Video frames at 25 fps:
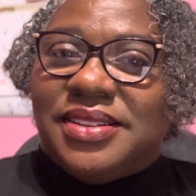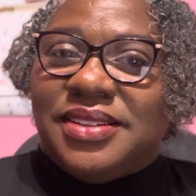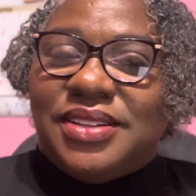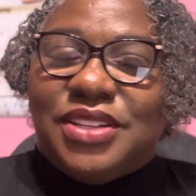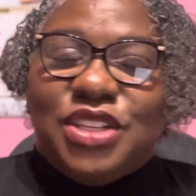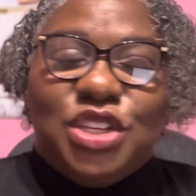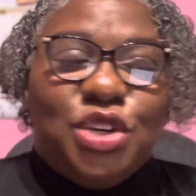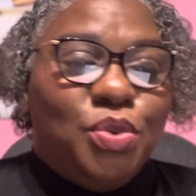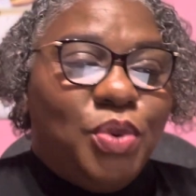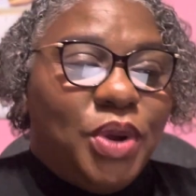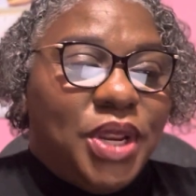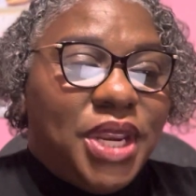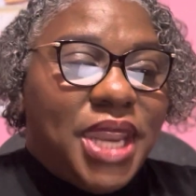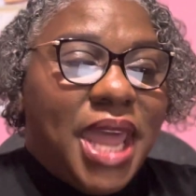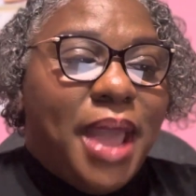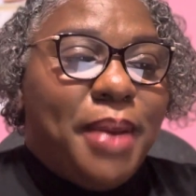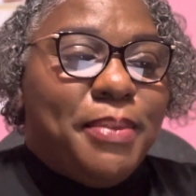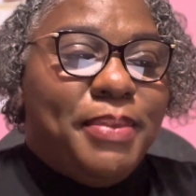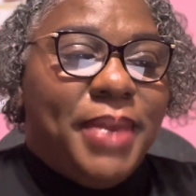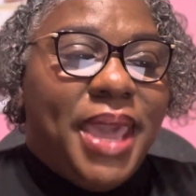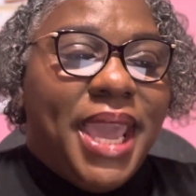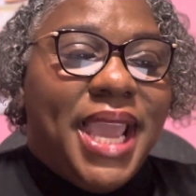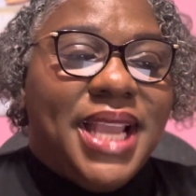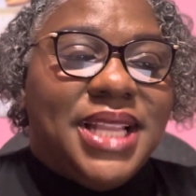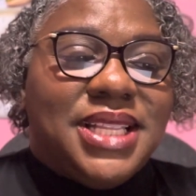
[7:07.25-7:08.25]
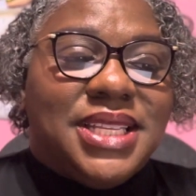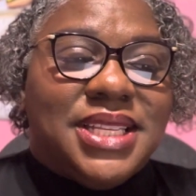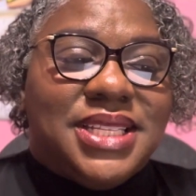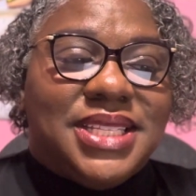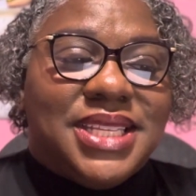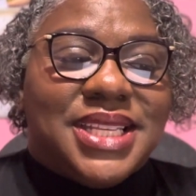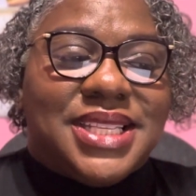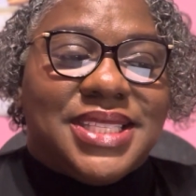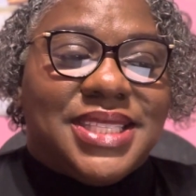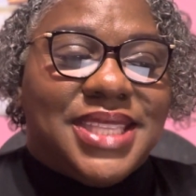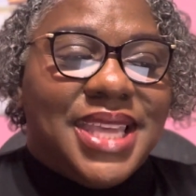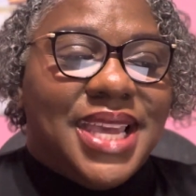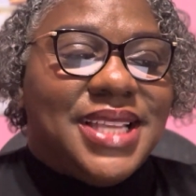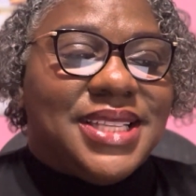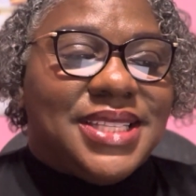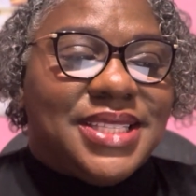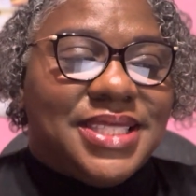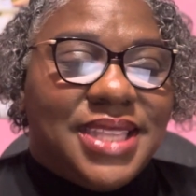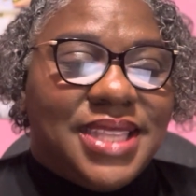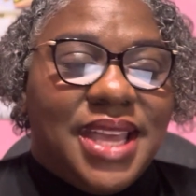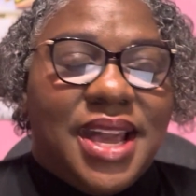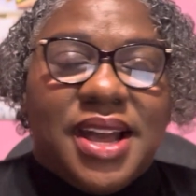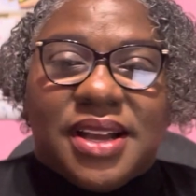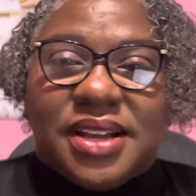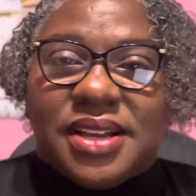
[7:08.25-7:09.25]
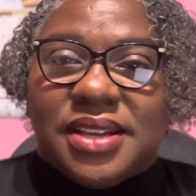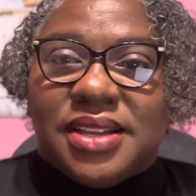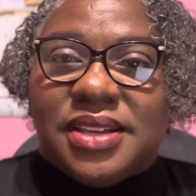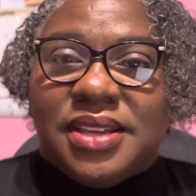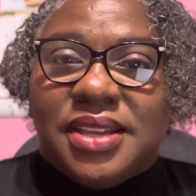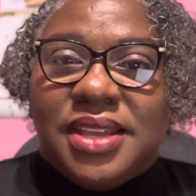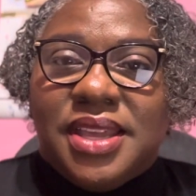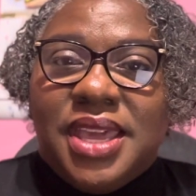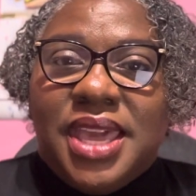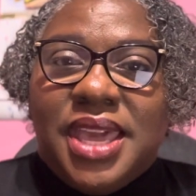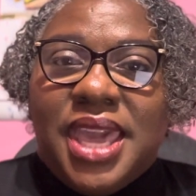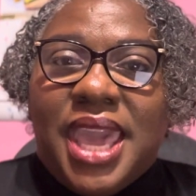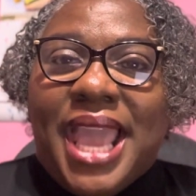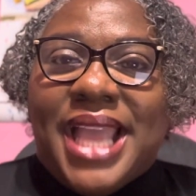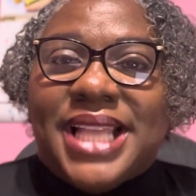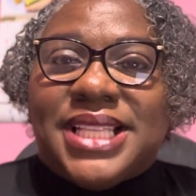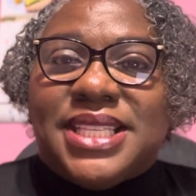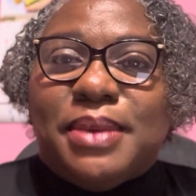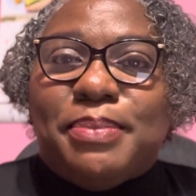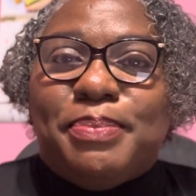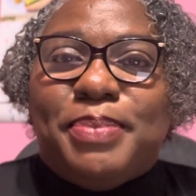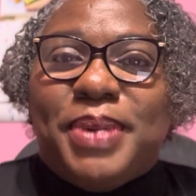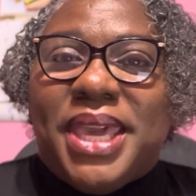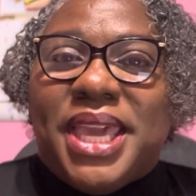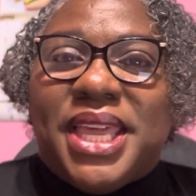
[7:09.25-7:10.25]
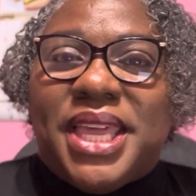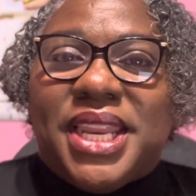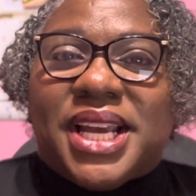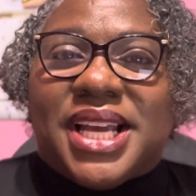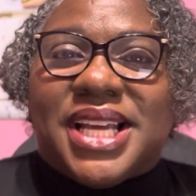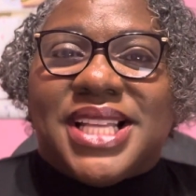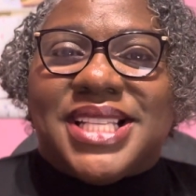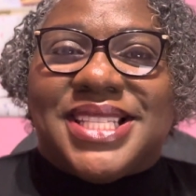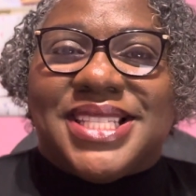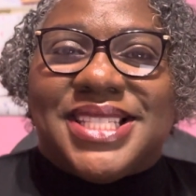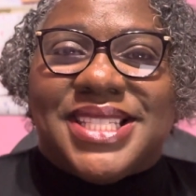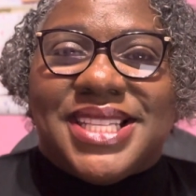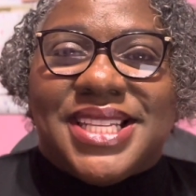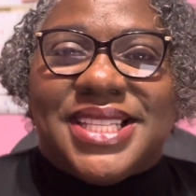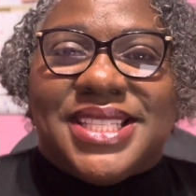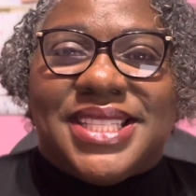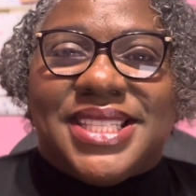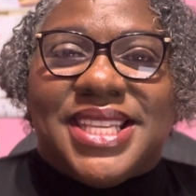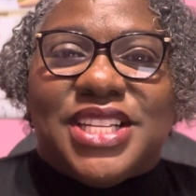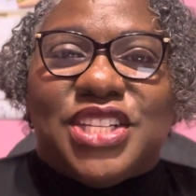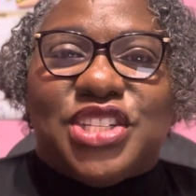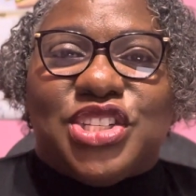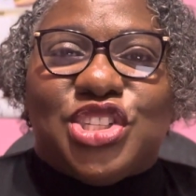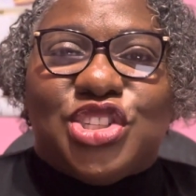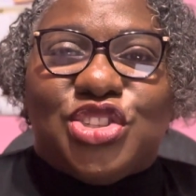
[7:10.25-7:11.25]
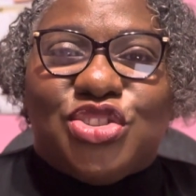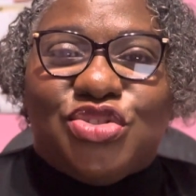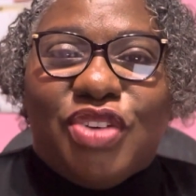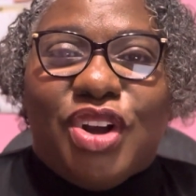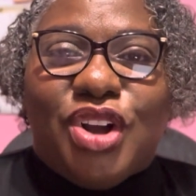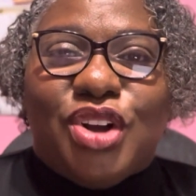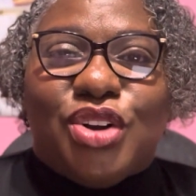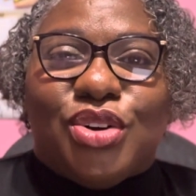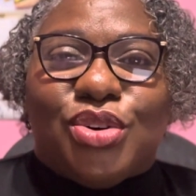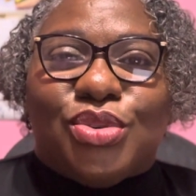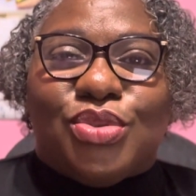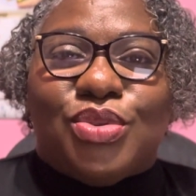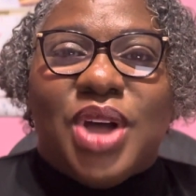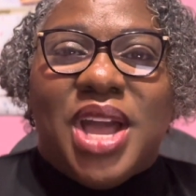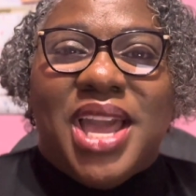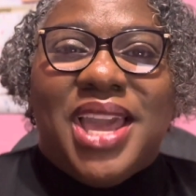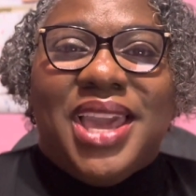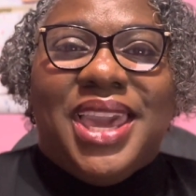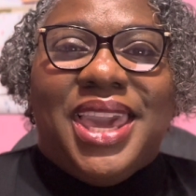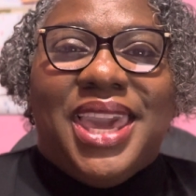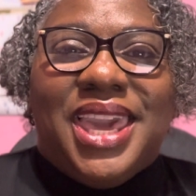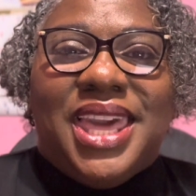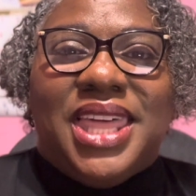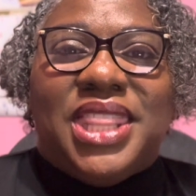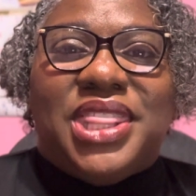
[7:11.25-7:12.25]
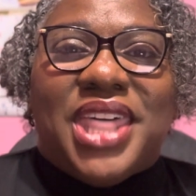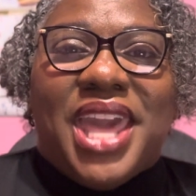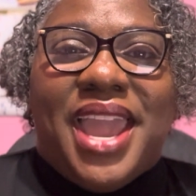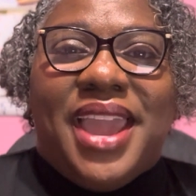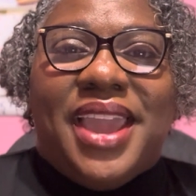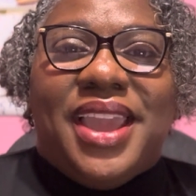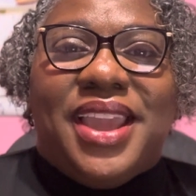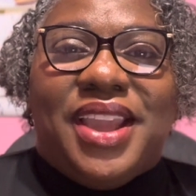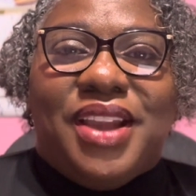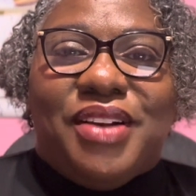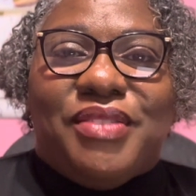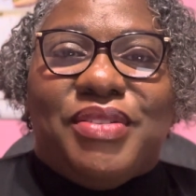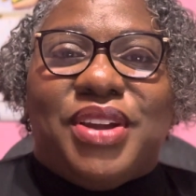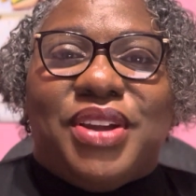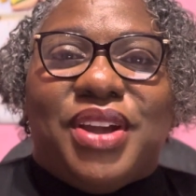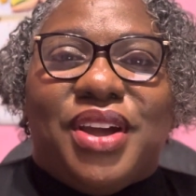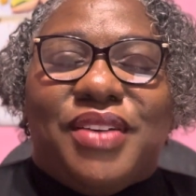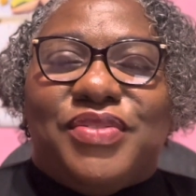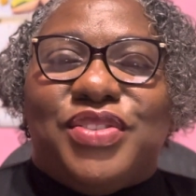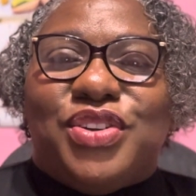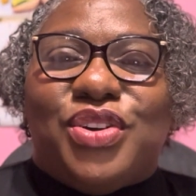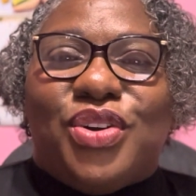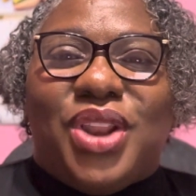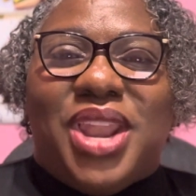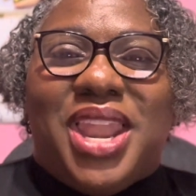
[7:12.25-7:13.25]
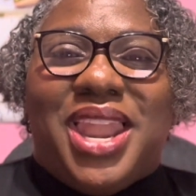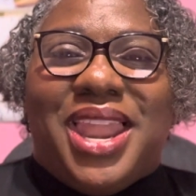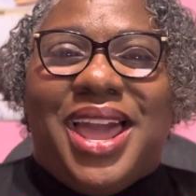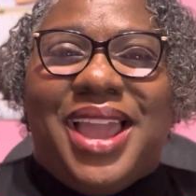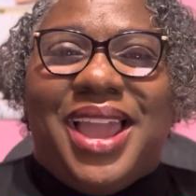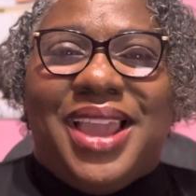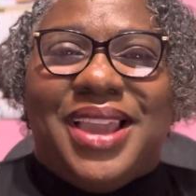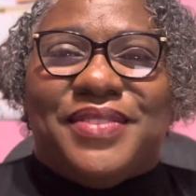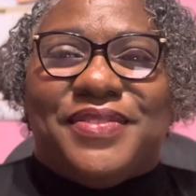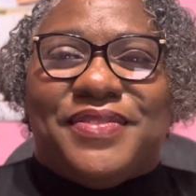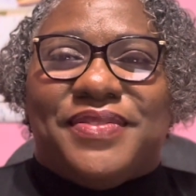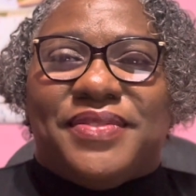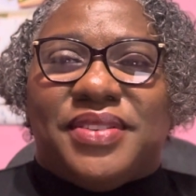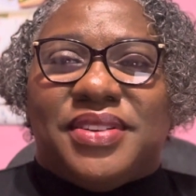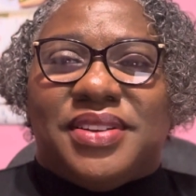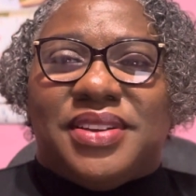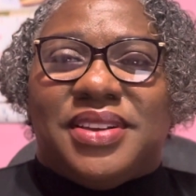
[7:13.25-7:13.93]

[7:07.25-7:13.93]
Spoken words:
You were not made to just stay stuck and to be in a consistent struggle in that area of your life.